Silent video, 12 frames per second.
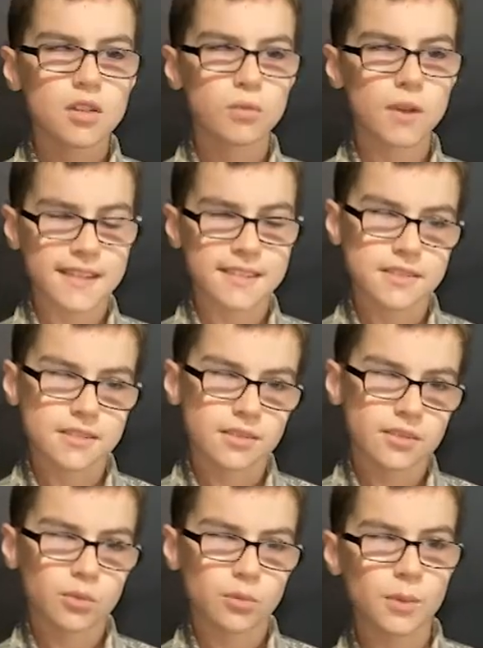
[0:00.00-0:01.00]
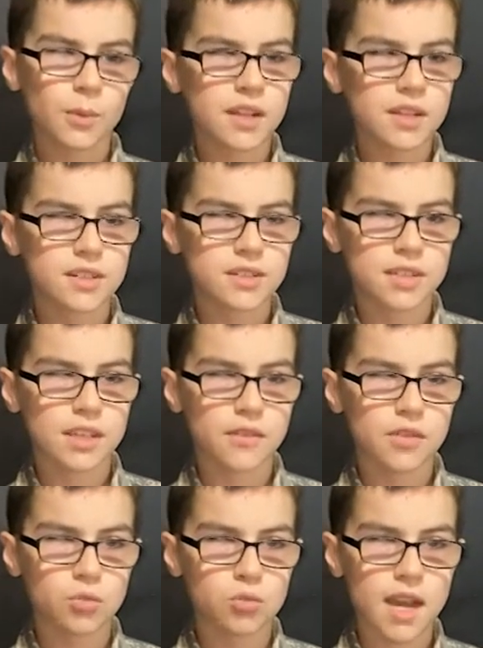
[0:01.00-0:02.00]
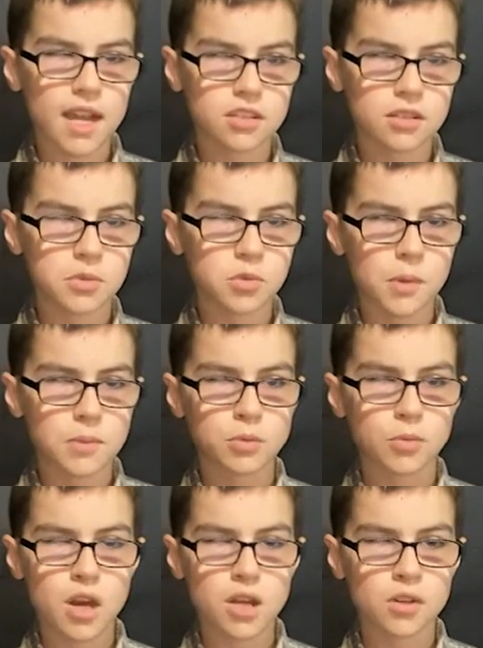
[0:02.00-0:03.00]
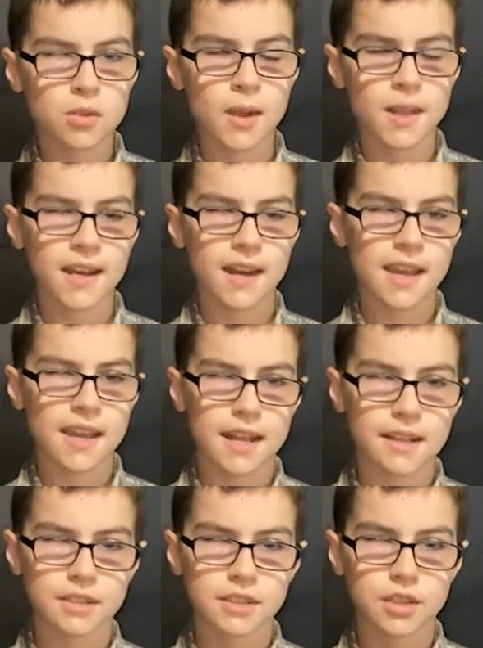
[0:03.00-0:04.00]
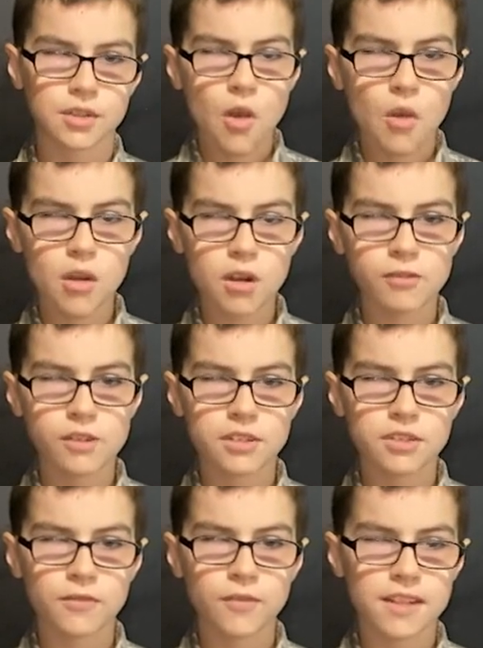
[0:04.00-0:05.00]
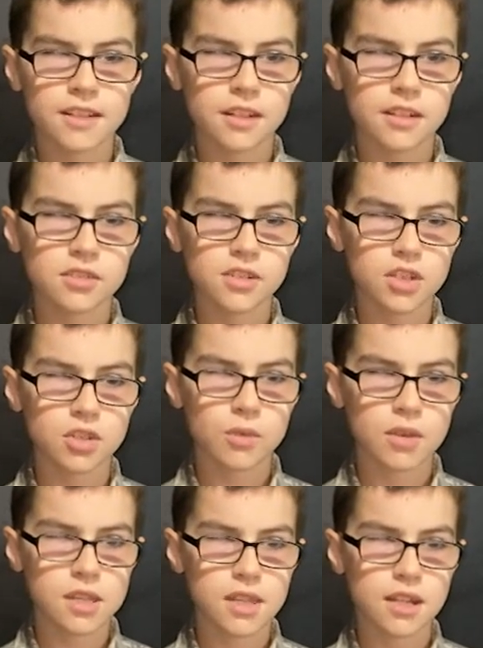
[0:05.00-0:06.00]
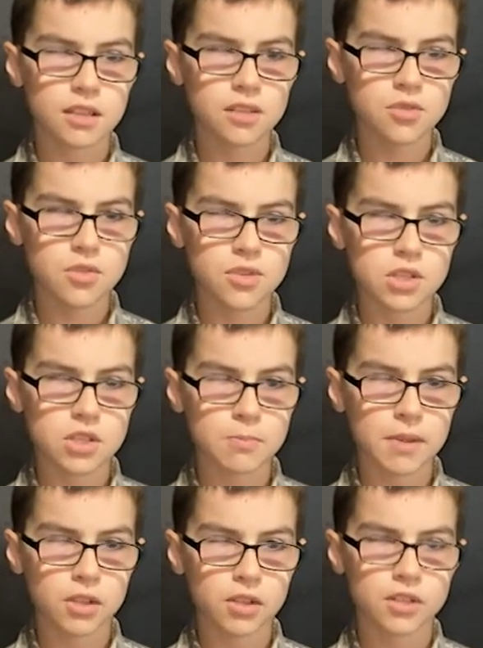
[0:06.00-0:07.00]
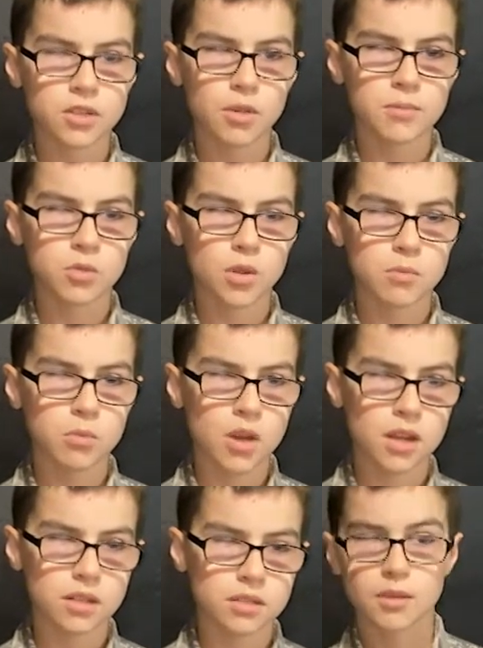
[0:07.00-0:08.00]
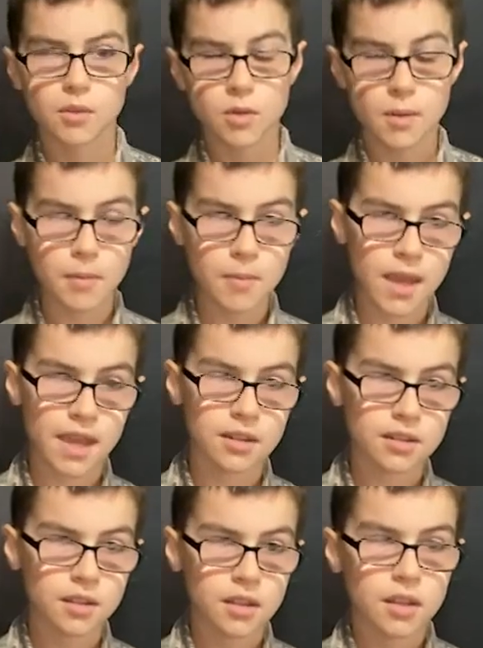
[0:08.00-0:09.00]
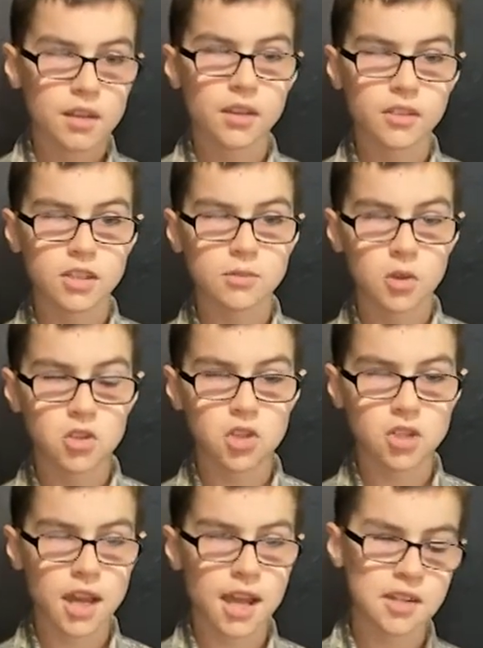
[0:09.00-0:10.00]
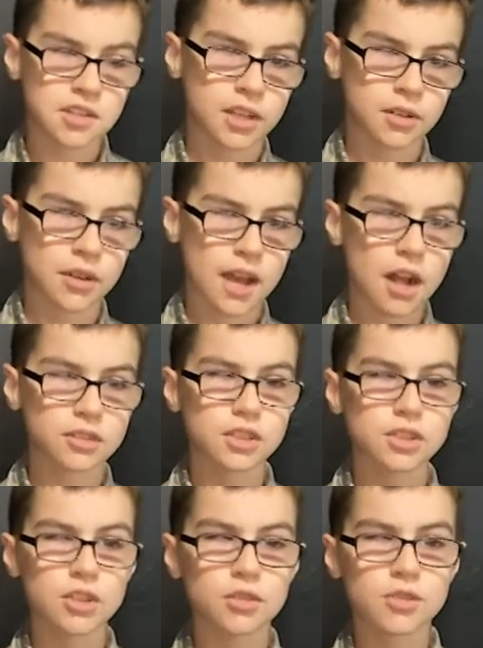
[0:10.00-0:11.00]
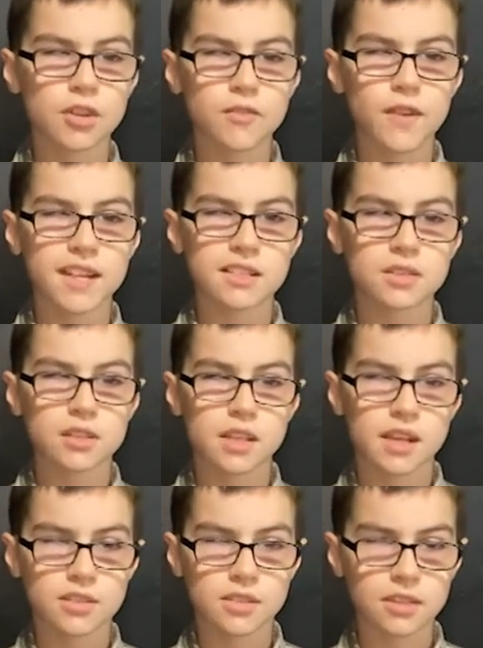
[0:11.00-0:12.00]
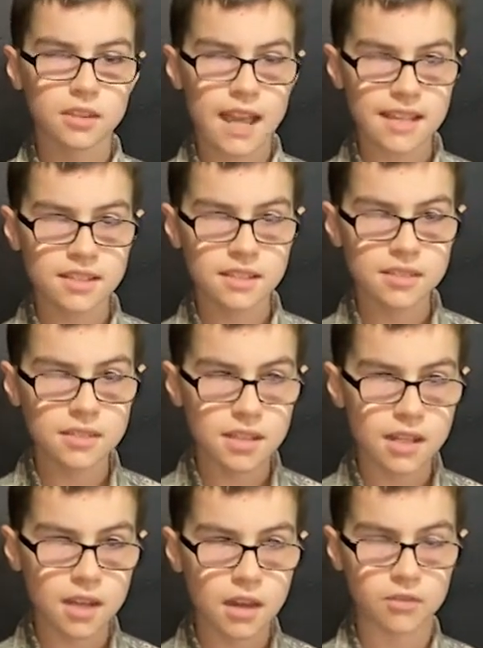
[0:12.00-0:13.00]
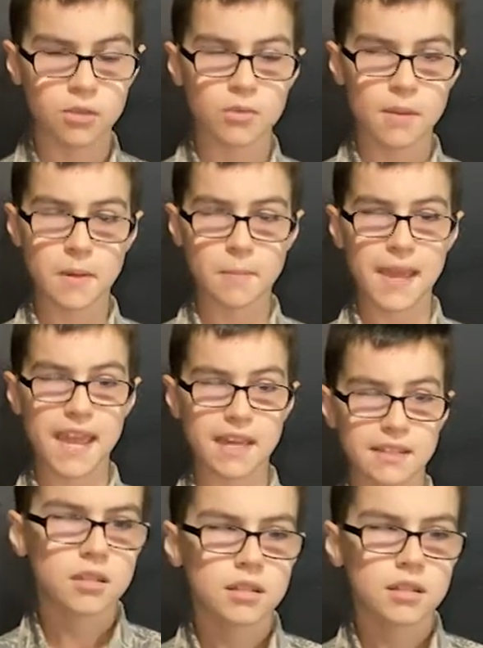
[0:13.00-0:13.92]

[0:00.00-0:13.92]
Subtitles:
Rice. We wanted to see if the rice absorbs water while at high altitude, or if it is affected in such a way that it loses its ability to absorb water. And rubber band. Does exposure to high altitudes affect the elasticity of the rubber band?